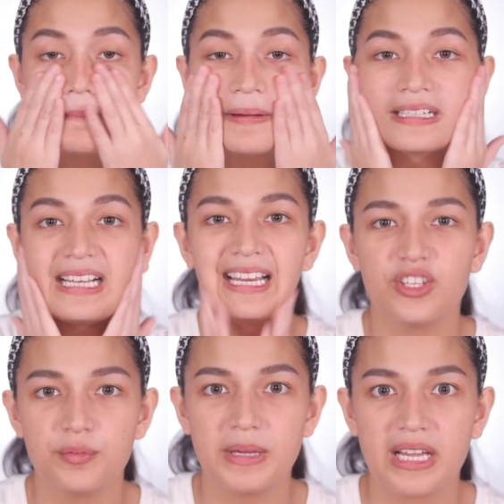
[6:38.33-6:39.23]

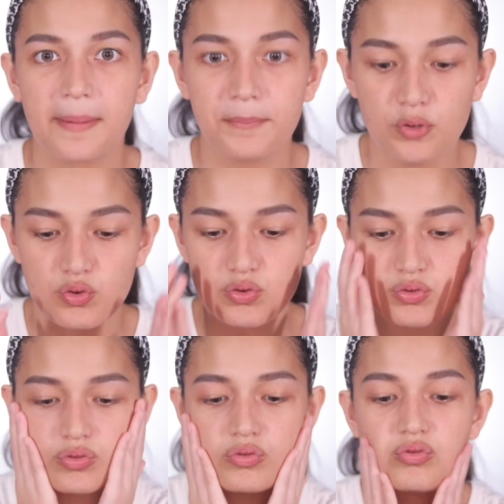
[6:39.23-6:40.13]
mag-cling yung makeup nyo.
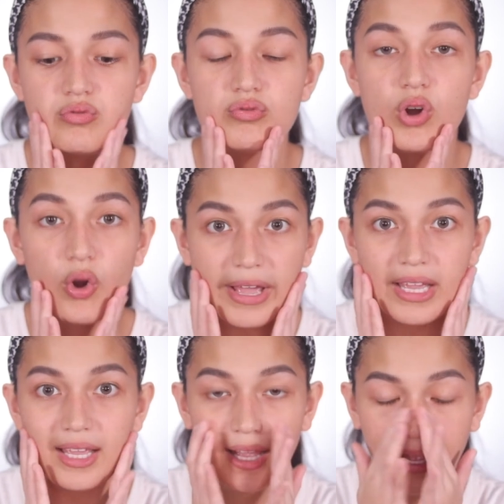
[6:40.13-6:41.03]
Okay?
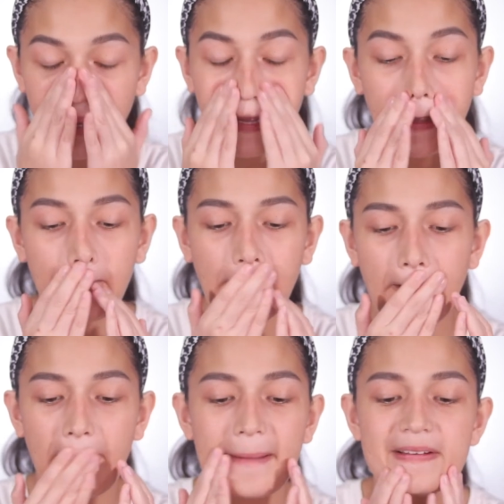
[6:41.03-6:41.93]

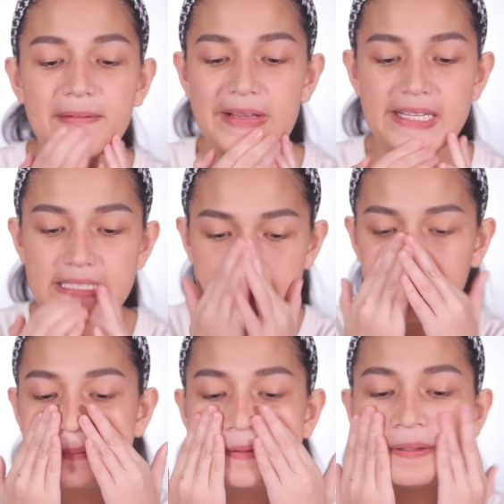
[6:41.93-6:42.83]
Anyways.
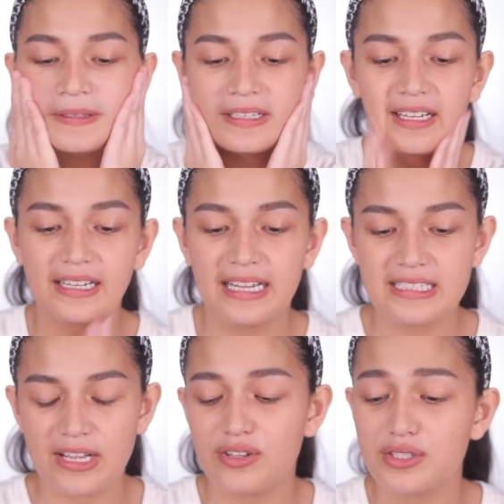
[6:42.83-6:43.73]
Now guys,
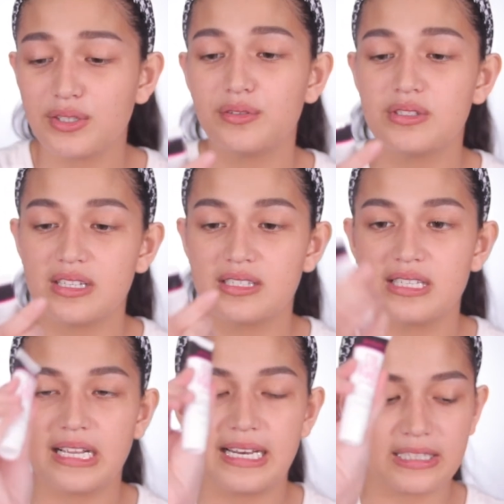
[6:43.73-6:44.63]
I also use the
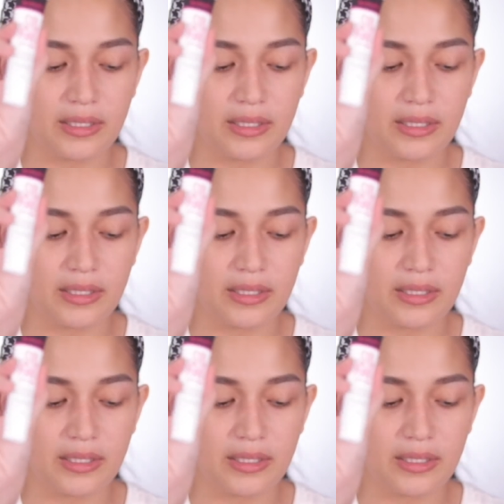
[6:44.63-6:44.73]
Cya